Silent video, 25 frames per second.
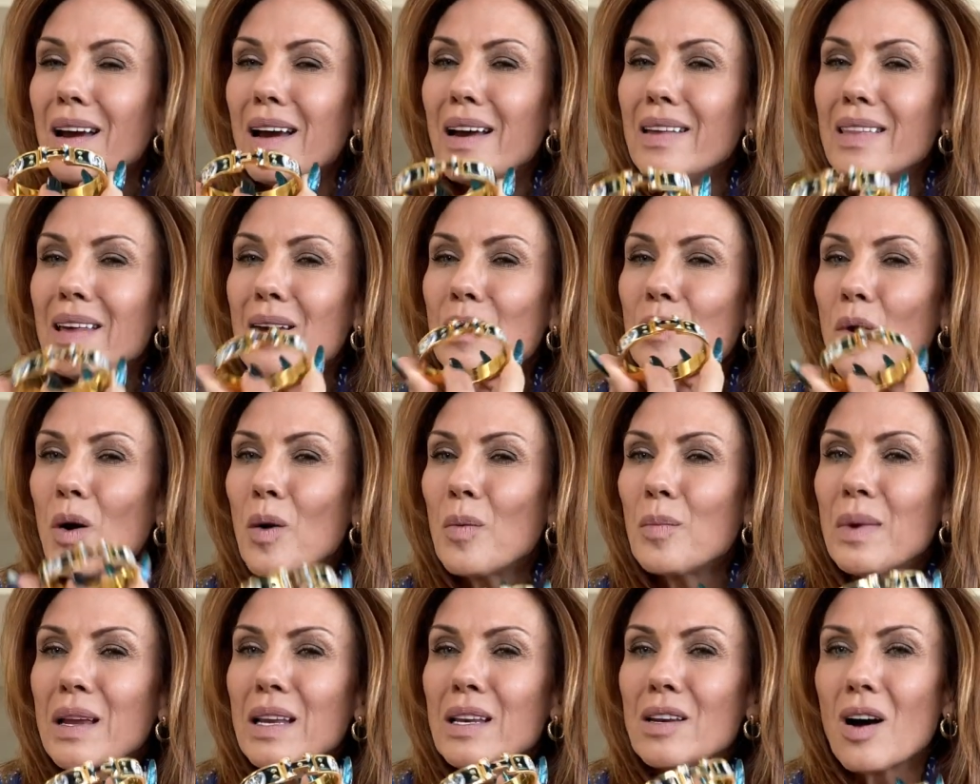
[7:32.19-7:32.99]
And they
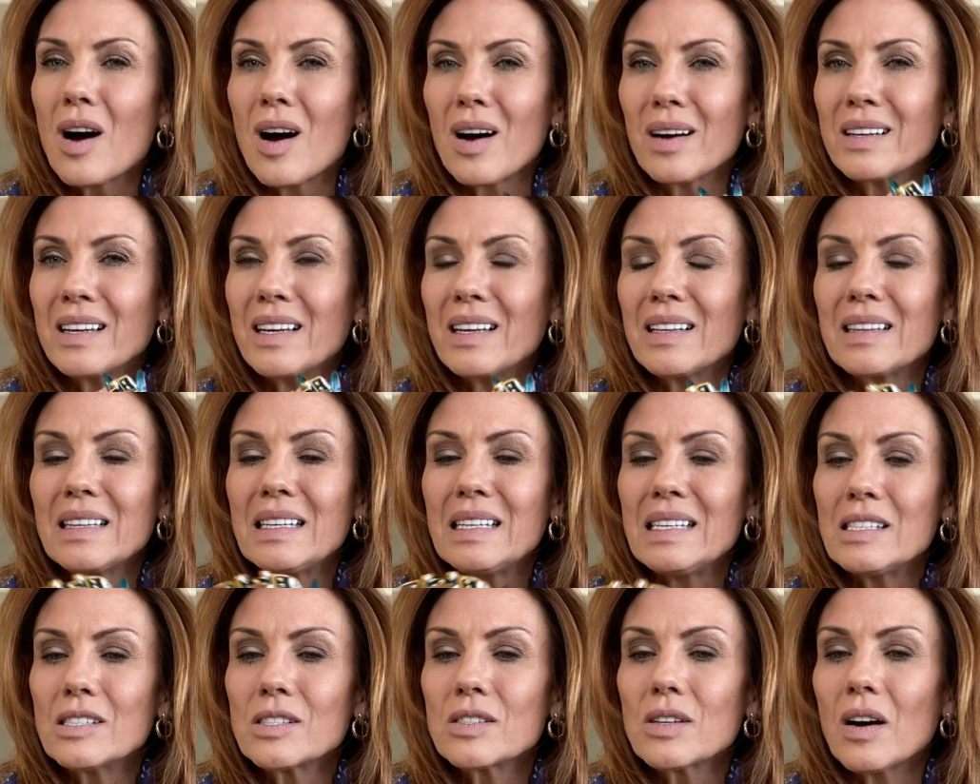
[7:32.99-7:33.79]
won't be knocking
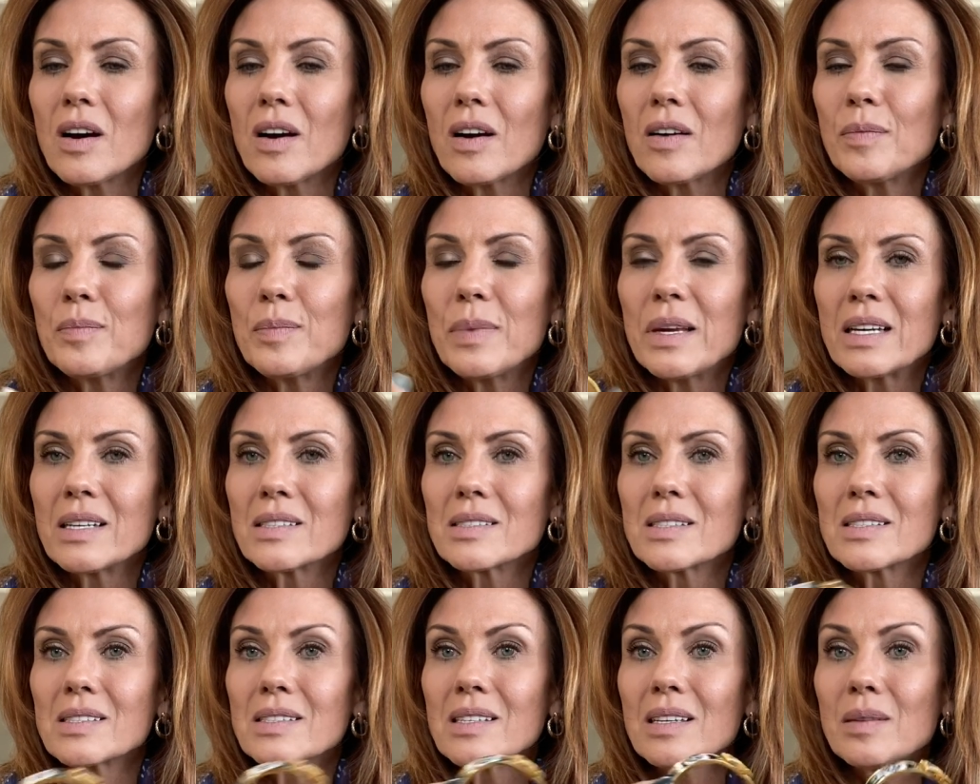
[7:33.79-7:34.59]
these off
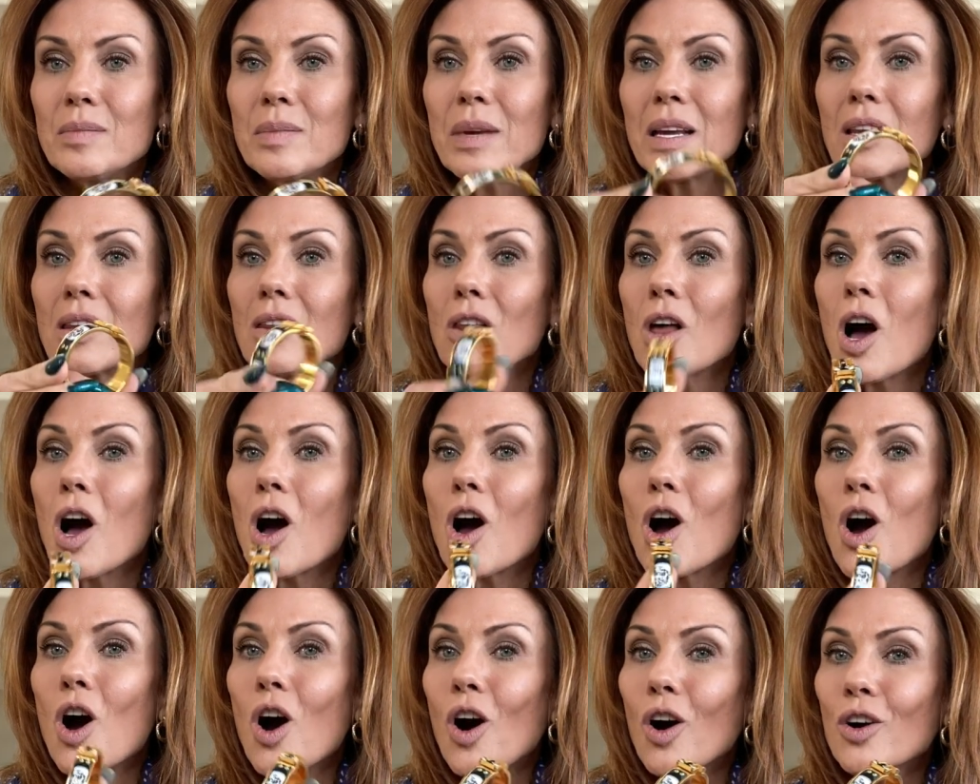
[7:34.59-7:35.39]
because it's going to be a
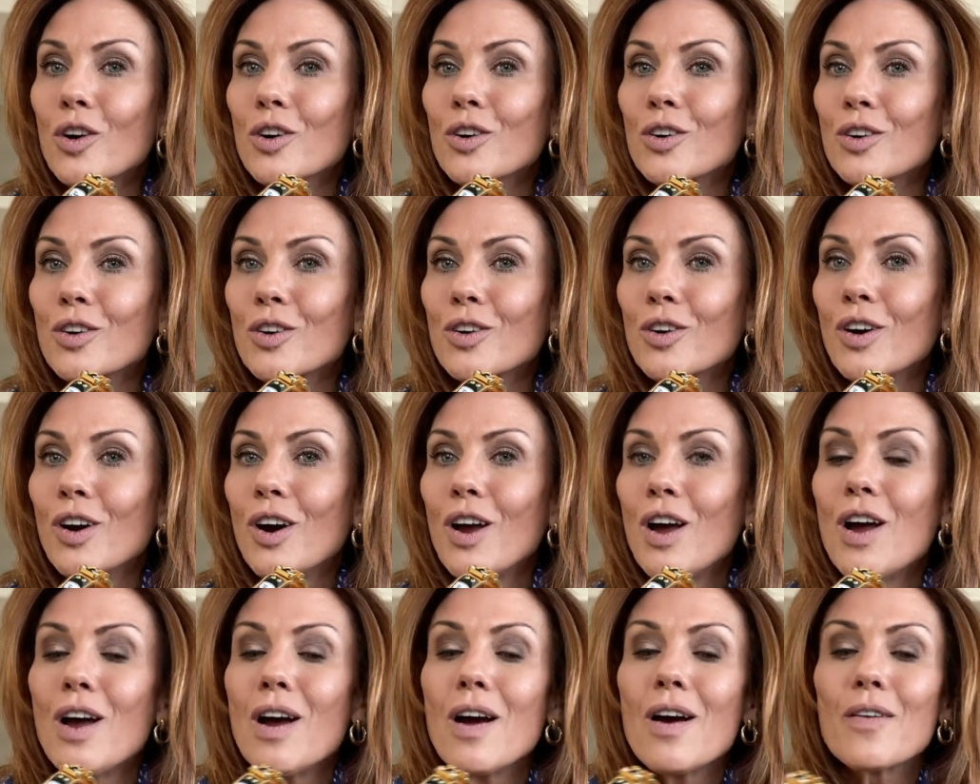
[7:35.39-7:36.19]
lot
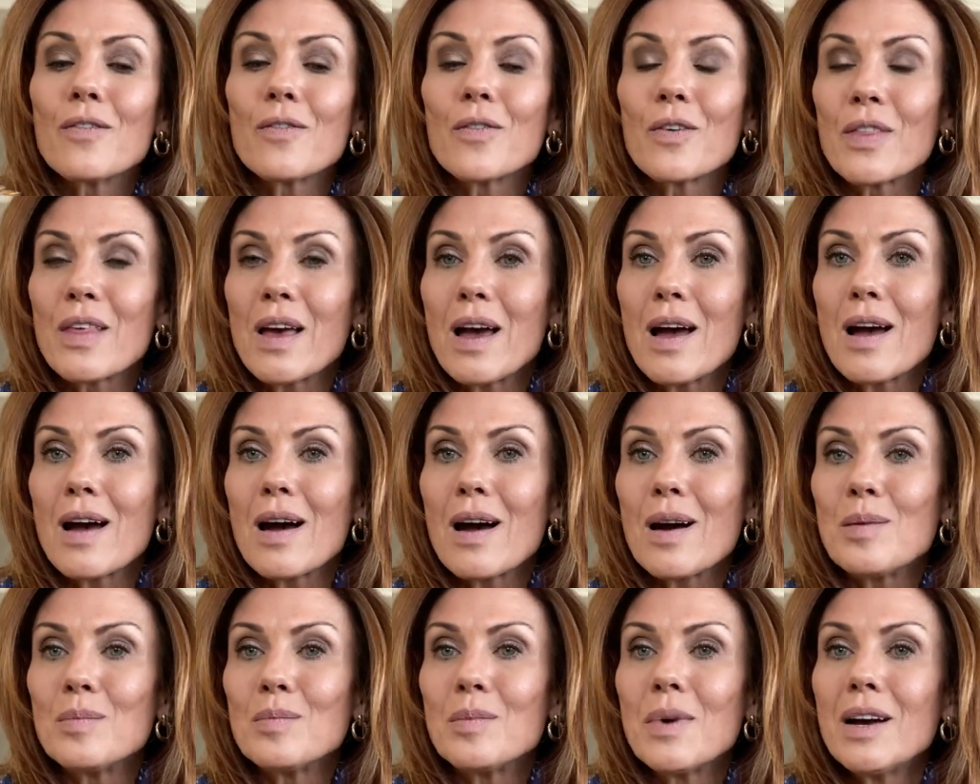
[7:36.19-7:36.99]
harder for
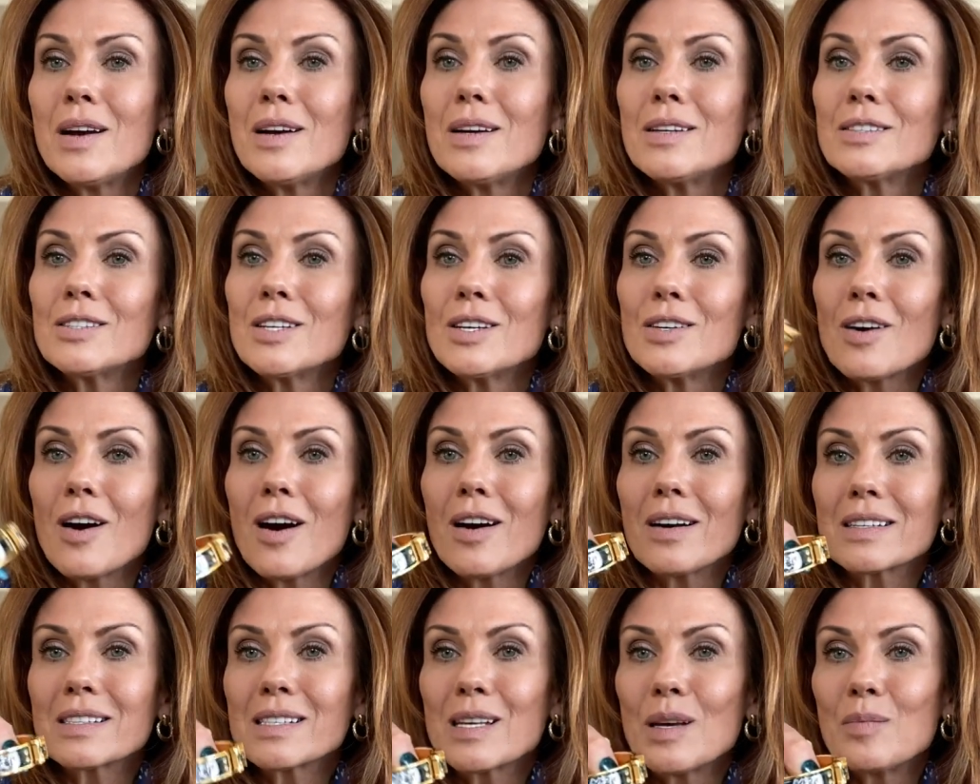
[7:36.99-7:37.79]
them to
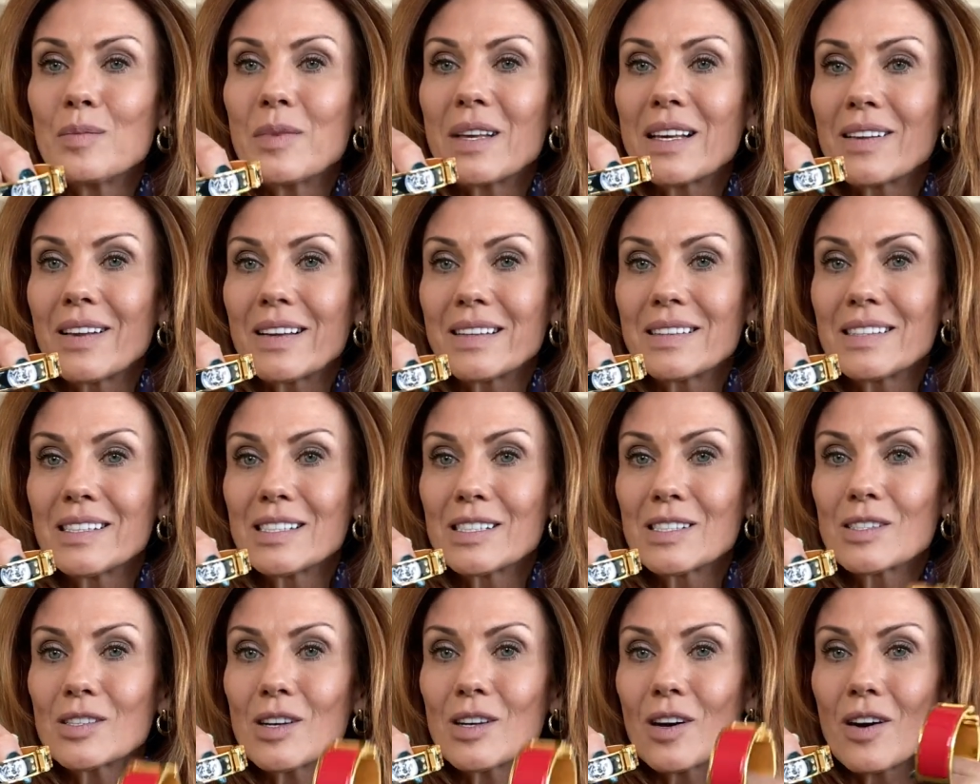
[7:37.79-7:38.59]
knock something like
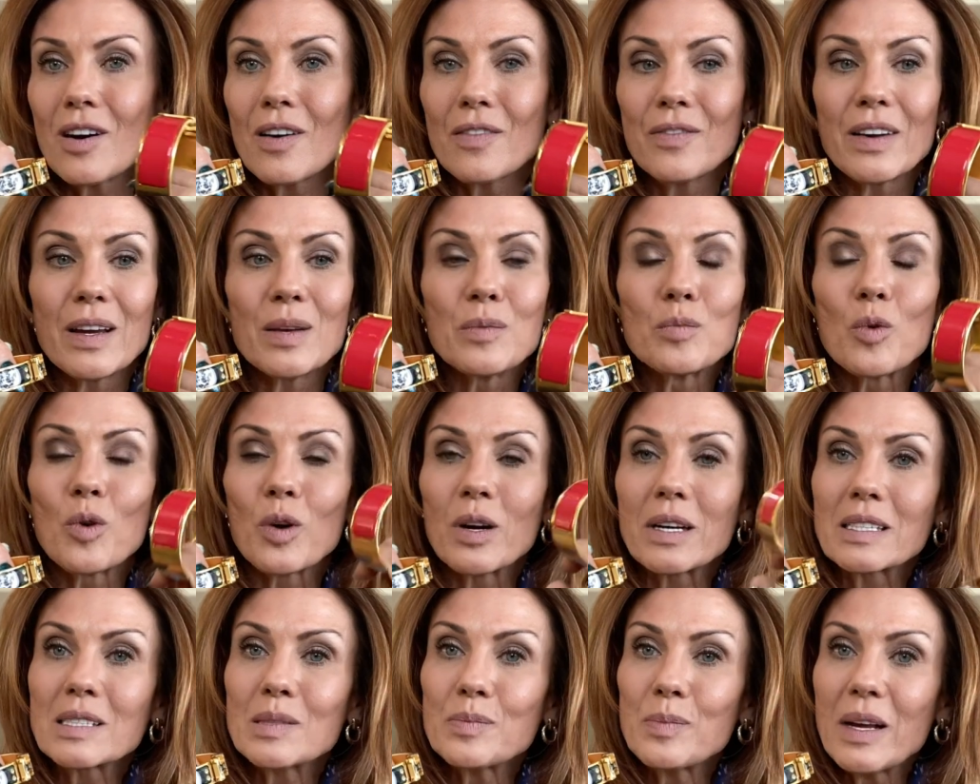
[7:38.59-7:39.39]
this off and
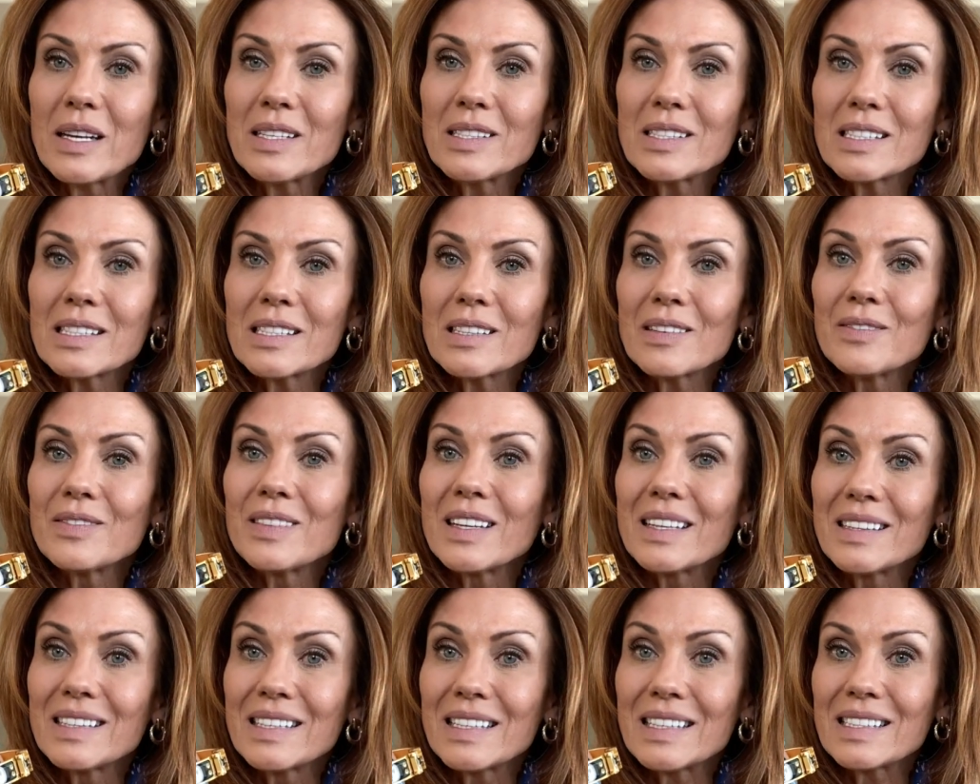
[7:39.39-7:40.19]
more expensive
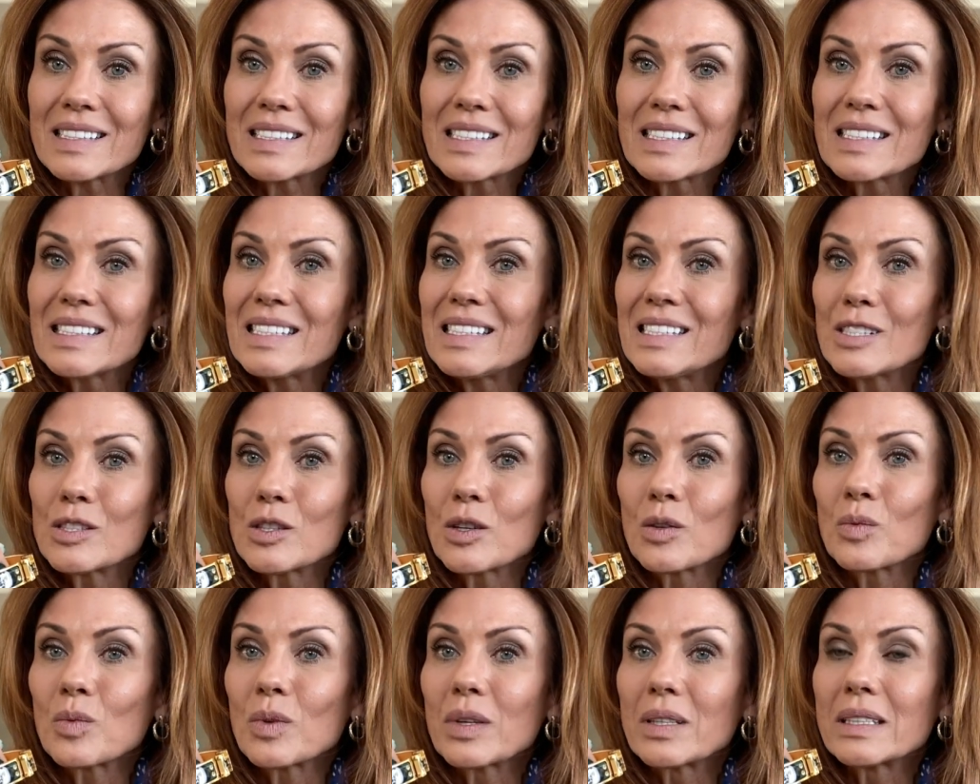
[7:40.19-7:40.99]
than this. These
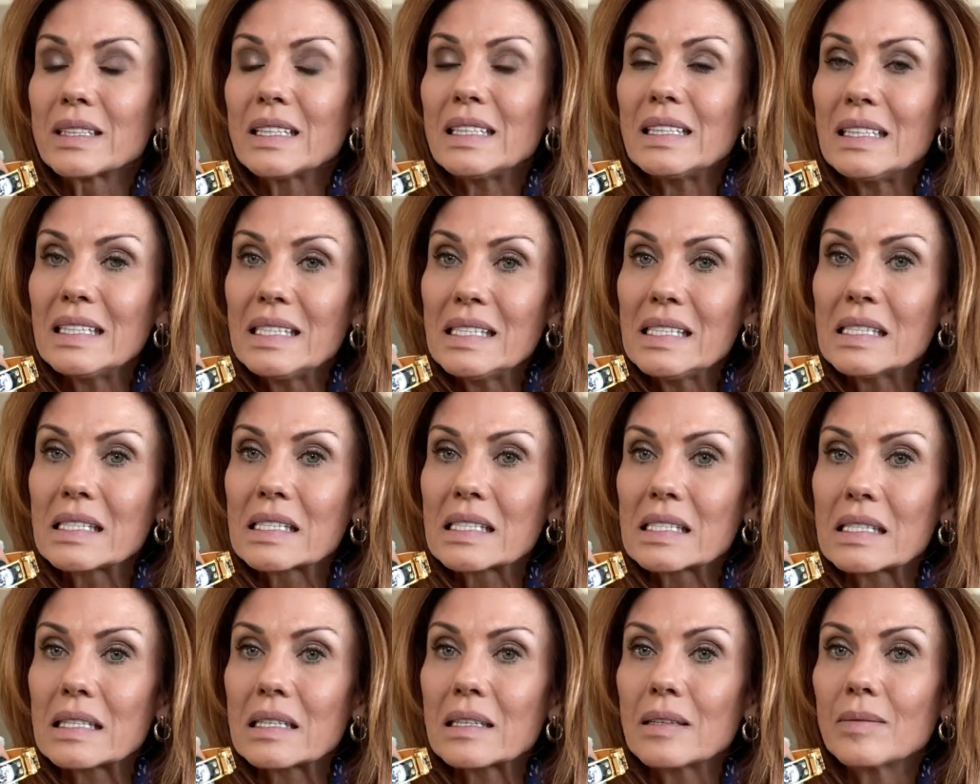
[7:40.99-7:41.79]
are really
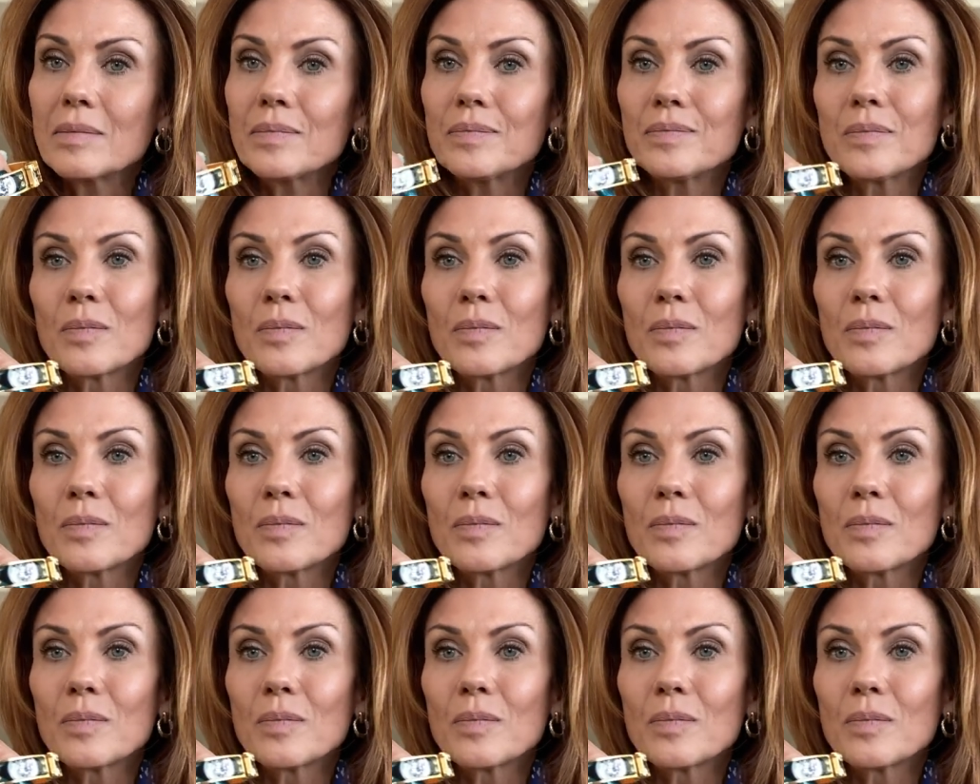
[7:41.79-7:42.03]
easy.